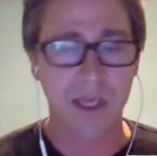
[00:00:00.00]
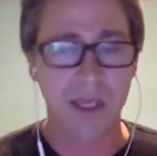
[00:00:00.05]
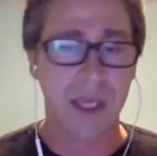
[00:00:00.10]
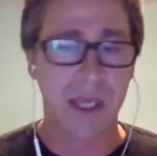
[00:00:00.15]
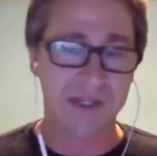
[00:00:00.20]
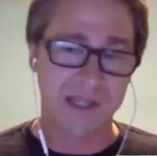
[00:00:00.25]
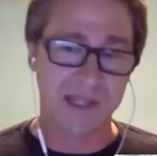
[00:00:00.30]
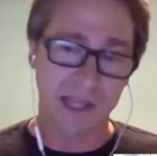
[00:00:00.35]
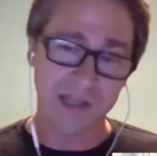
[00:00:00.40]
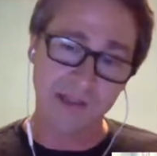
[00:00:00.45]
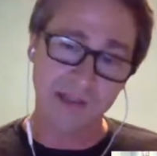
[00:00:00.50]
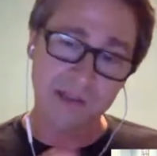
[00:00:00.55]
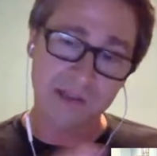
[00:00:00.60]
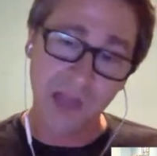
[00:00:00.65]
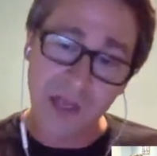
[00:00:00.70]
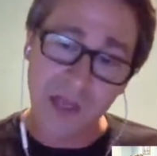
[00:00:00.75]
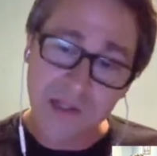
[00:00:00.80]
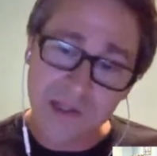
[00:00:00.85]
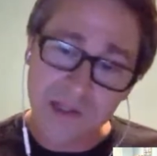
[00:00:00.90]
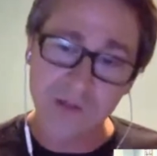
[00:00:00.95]
And Tesla
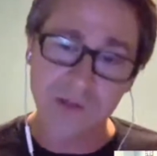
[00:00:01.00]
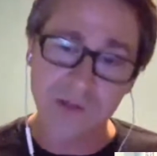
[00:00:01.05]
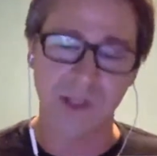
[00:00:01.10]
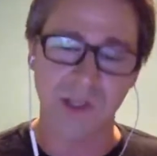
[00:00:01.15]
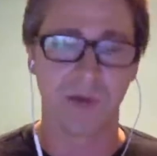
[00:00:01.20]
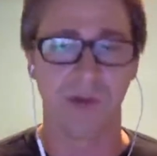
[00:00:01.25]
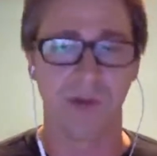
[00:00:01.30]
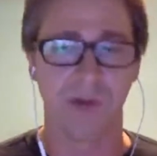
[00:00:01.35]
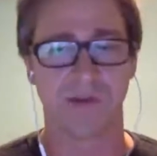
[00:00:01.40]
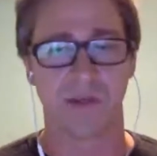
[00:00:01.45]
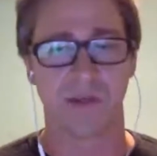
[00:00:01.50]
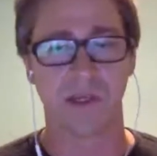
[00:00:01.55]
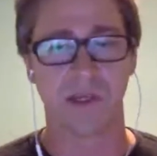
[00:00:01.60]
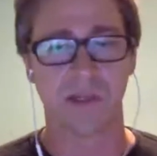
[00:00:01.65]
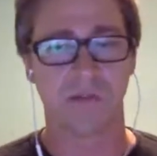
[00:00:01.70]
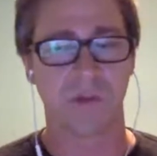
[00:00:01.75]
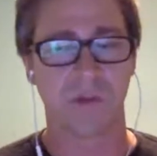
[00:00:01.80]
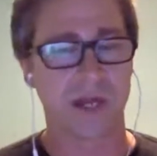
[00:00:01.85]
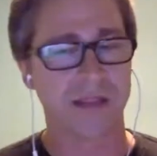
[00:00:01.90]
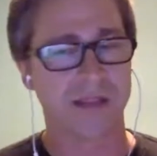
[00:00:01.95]
does do some of those things,
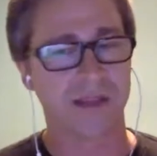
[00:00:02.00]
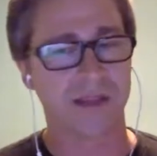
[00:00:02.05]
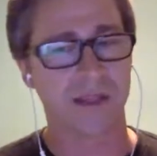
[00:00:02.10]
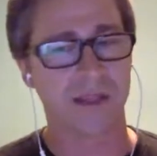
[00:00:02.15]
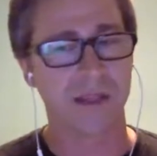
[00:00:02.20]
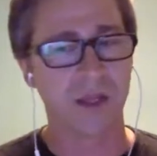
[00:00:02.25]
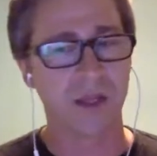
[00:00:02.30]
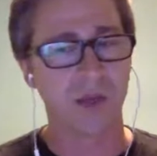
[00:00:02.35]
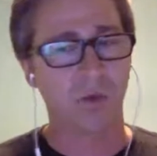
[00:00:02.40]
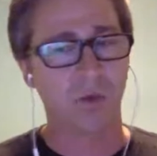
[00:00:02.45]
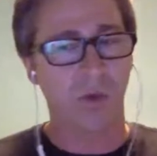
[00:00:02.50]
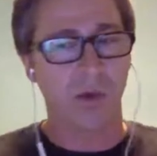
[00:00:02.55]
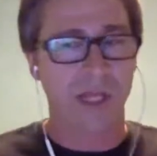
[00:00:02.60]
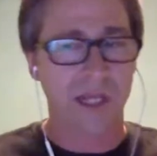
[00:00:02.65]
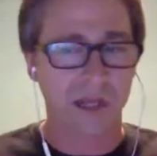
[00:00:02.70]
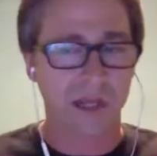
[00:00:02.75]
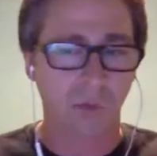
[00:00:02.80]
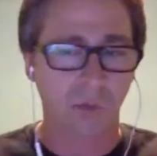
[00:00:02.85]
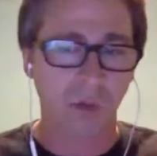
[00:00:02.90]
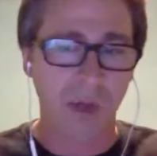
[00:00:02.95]
but I think we're
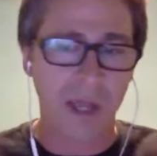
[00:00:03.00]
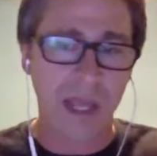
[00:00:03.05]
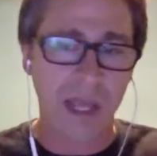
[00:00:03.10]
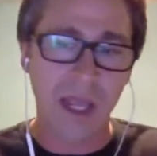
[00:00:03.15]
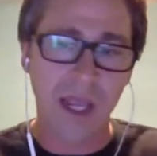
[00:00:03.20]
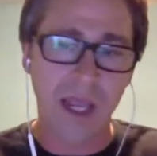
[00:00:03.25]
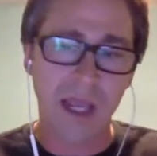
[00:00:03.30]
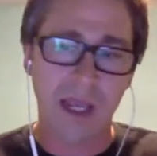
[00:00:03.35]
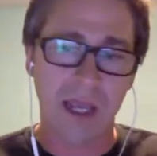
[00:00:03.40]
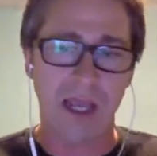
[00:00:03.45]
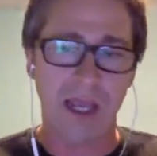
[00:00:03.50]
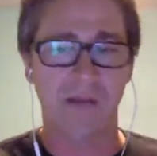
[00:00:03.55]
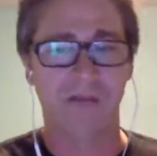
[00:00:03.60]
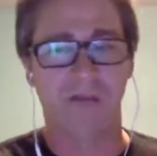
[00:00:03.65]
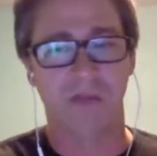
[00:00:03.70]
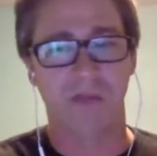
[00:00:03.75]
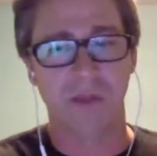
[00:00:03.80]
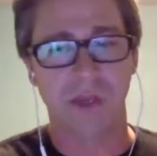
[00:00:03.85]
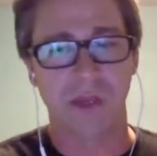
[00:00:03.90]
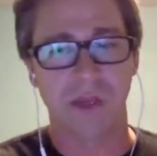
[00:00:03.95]
getting way ahead of
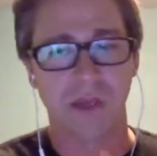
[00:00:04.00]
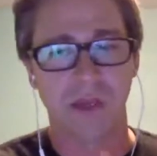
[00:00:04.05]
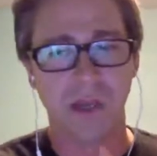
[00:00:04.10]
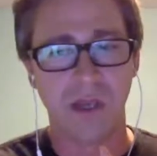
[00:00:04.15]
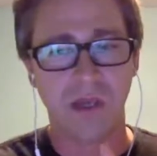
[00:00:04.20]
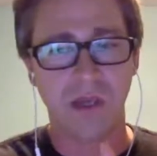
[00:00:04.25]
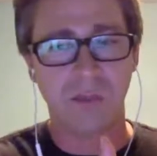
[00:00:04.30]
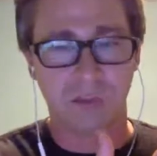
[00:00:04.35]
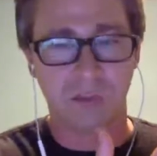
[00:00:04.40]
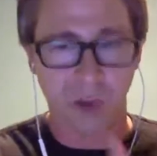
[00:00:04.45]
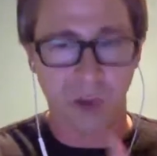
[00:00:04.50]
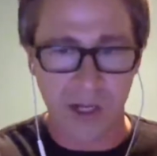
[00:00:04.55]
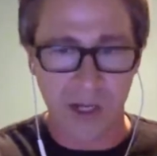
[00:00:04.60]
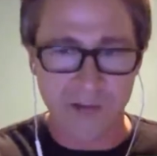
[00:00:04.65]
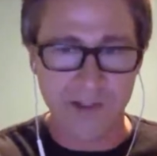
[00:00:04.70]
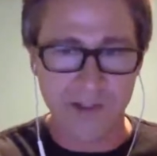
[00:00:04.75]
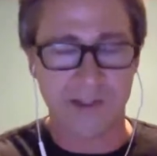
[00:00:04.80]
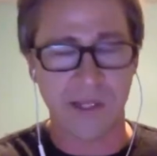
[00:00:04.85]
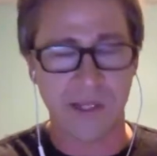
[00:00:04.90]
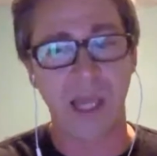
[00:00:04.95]
the product
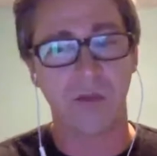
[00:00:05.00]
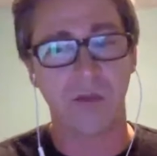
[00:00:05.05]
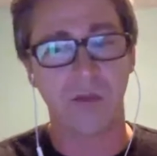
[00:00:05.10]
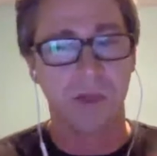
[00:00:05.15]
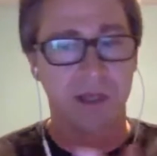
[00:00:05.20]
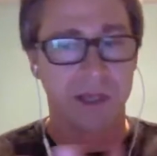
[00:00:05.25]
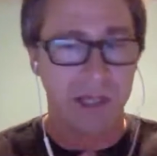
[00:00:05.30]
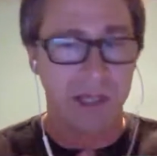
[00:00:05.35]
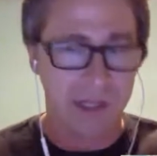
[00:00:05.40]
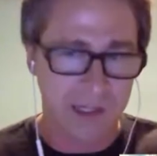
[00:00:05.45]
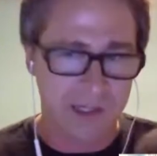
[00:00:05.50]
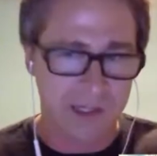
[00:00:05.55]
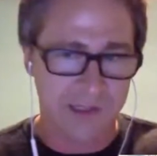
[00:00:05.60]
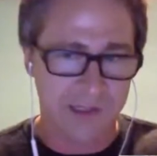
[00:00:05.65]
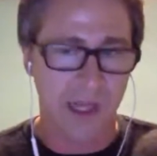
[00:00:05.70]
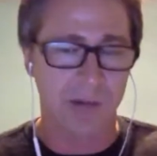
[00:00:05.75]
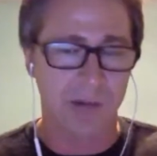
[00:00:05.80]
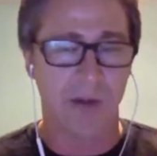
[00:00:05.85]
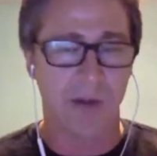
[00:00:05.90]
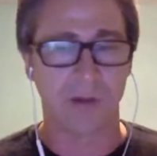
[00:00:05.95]
today with getting
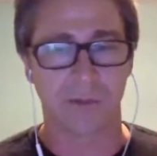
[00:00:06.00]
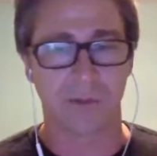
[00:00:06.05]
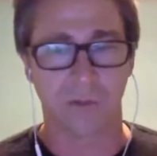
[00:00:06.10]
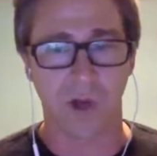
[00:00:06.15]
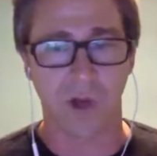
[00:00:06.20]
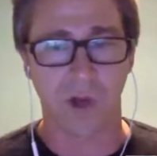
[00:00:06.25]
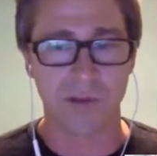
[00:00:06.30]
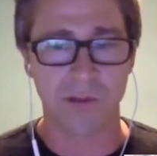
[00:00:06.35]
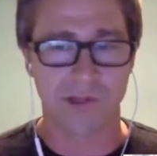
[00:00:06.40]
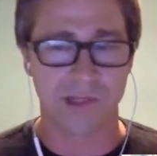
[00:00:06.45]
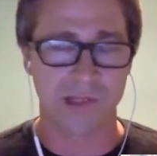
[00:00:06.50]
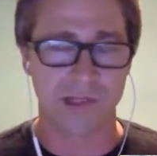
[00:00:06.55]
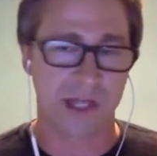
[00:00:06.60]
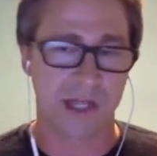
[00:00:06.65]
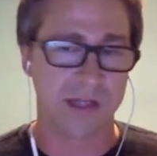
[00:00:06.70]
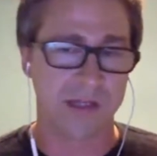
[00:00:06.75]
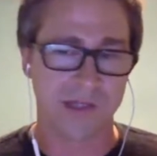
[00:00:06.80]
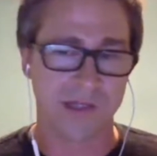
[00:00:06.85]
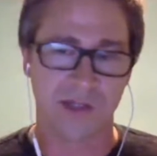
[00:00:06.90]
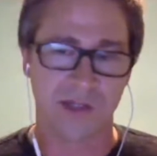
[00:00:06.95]
excited about what the promise is.
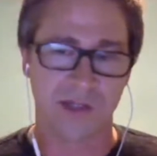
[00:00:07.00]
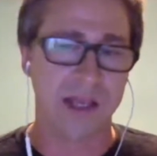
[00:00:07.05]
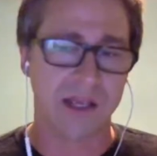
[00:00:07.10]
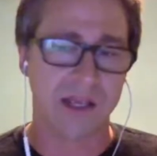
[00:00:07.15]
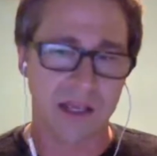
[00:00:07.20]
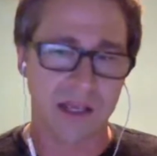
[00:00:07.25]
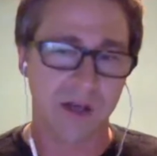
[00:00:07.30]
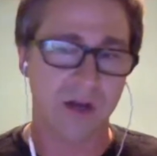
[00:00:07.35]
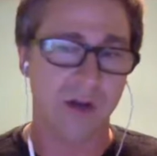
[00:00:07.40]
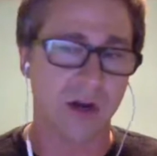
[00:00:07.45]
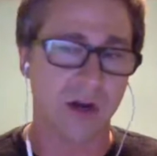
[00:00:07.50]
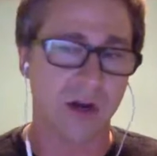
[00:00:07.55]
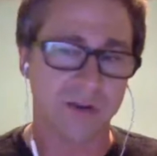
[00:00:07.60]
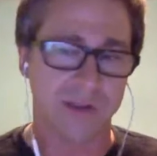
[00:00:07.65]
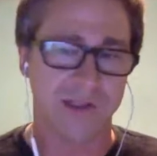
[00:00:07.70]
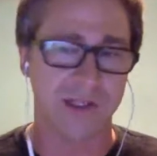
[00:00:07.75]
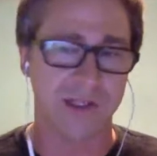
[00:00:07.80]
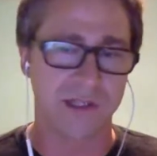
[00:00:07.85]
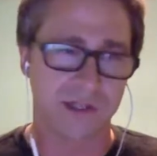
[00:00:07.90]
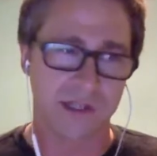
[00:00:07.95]
And I get nervous
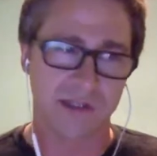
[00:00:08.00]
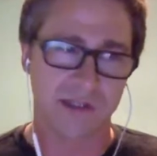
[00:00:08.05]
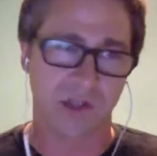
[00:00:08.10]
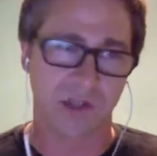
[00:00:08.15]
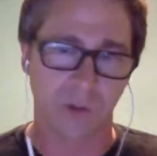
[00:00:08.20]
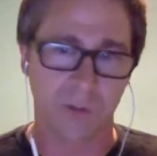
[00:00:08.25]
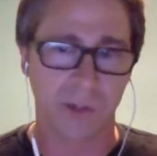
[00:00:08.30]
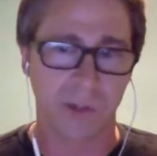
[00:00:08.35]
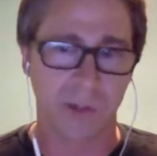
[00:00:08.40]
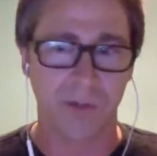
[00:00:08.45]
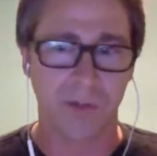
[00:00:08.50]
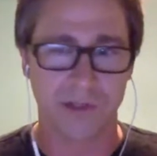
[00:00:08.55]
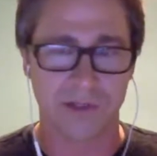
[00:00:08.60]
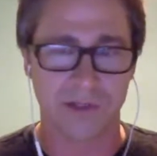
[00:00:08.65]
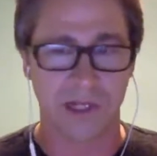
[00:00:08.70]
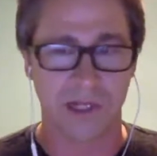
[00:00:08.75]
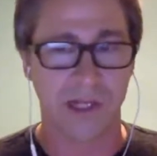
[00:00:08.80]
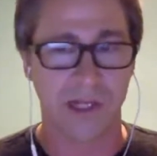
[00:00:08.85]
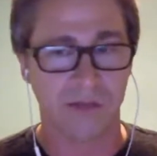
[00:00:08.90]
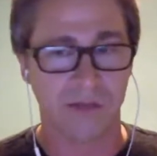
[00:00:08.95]
that the general public is
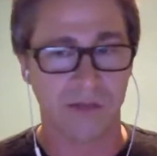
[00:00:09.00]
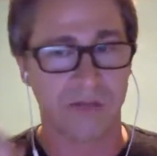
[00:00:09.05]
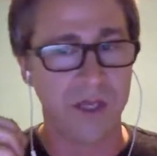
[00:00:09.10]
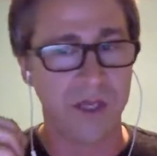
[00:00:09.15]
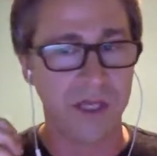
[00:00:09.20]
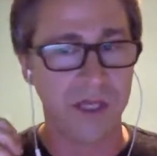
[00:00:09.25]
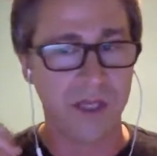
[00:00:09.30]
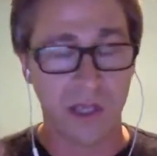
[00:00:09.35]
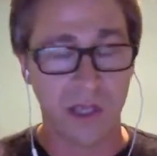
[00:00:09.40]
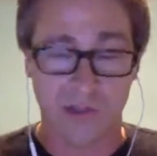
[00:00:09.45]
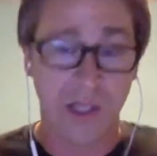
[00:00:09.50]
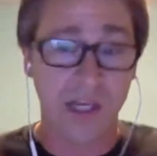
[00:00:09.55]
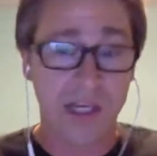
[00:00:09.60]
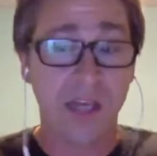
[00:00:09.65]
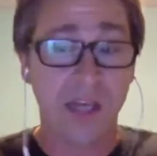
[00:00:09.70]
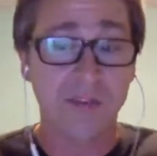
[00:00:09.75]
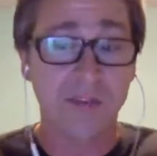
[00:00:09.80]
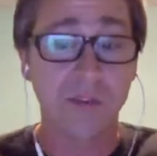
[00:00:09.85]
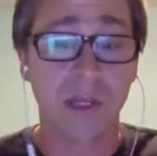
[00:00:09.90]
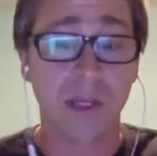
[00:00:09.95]
going to give
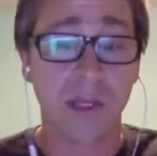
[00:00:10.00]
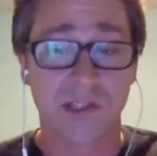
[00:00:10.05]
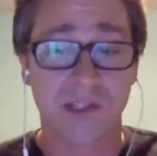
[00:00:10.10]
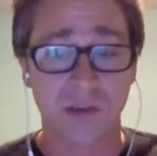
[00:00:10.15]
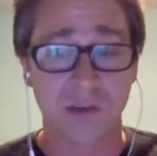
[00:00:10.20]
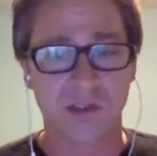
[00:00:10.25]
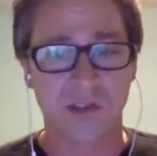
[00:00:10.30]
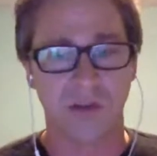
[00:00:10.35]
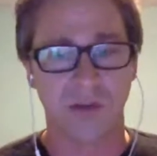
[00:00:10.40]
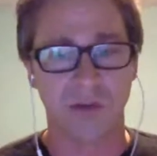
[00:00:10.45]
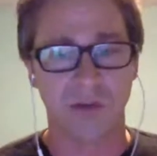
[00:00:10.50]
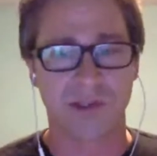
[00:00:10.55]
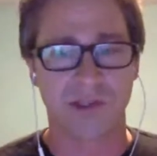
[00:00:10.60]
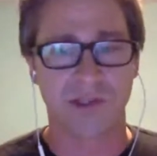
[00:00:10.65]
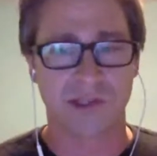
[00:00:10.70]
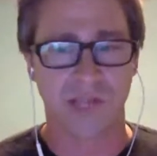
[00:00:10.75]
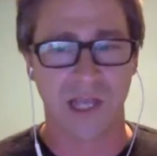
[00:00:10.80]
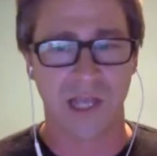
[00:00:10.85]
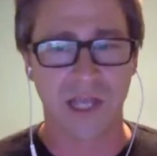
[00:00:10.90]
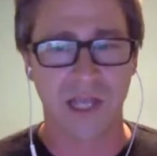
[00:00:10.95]
them an excuse and a reason to
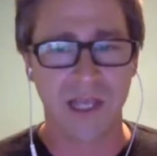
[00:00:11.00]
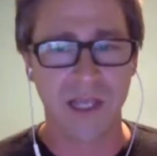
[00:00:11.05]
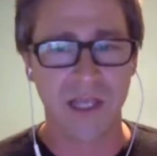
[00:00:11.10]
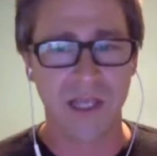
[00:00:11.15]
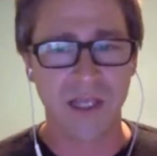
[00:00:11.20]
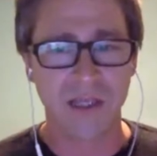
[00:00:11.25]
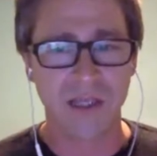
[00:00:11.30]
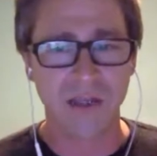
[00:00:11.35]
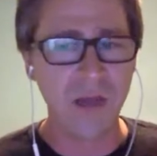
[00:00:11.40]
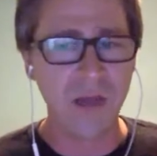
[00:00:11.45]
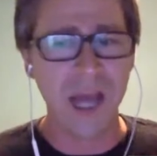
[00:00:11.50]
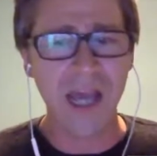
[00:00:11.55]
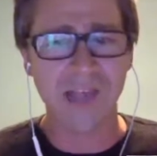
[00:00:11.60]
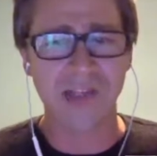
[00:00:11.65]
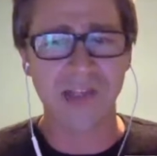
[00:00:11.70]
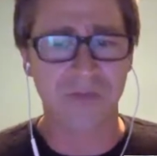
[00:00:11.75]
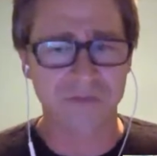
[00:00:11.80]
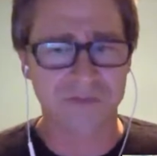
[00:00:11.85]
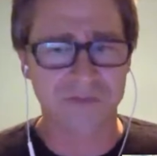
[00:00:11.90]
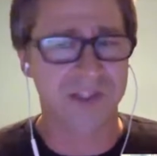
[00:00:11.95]
say, you guys
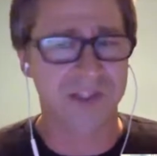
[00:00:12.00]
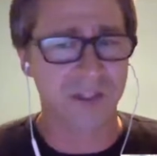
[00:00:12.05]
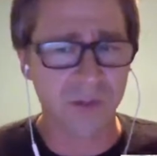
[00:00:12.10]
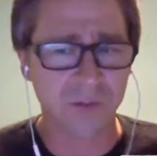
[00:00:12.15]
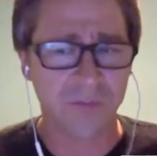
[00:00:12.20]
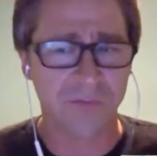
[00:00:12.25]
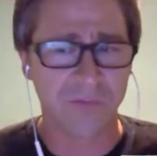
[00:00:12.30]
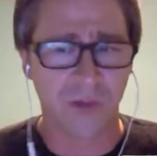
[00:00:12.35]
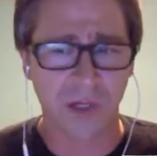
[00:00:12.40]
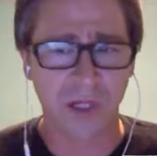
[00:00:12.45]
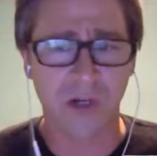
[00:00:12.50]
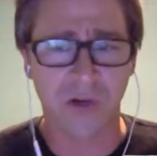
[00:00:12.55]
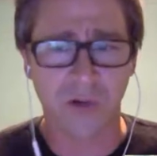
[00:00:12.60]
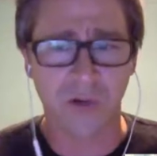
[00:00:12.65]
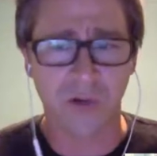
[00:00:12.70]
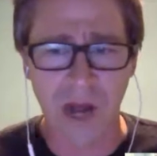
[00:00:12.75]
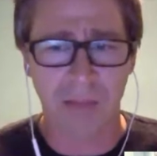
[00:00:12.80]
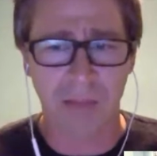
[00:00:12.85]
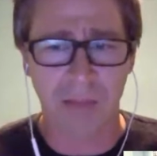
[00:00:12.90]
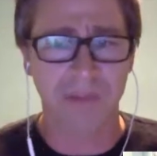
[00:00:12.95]
are still full of
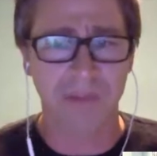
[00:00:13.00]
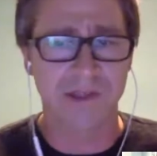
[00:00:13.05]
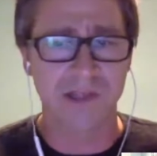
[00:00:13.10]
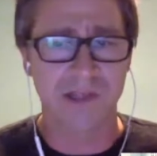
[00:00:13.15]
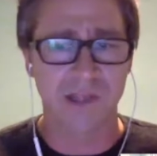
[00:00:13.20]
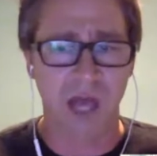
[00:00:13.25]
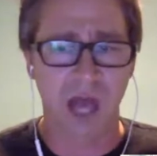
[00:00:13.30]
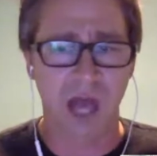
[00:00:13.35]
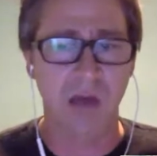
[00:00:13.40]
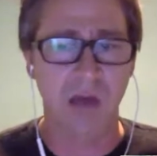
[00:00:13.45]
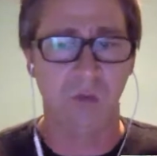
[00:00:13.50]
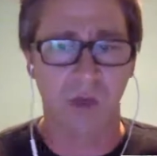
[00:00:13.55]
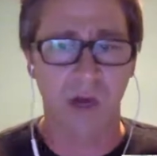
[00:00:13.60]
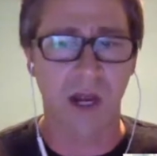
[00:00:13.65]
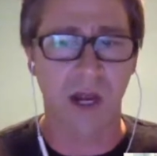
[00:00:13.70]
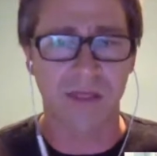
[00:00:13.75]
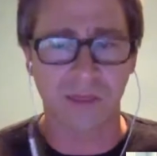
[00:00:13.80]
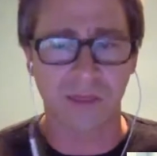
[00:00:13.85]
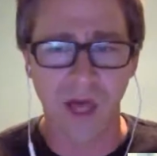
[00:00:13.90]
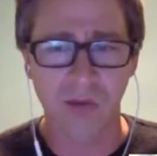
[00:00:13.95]
crap. This is not what
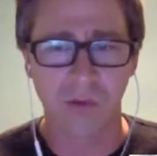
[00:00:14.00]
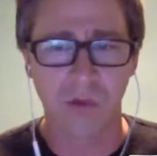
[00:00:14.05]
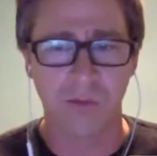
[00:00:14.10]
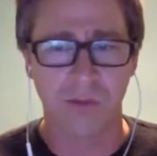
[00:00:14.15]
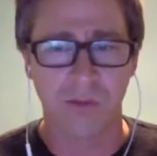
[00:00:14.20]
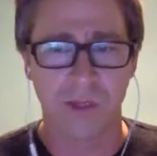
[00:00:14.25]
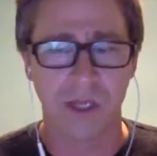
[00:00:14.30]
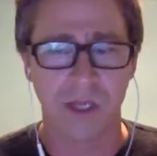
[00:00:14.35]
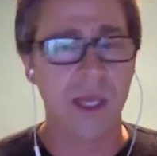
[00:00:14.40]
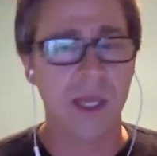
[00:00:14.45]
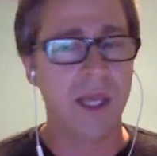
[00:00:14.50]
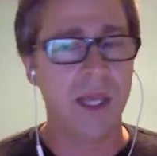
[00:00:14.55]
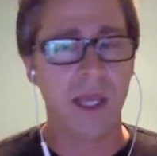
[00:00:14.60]
I thought it would be.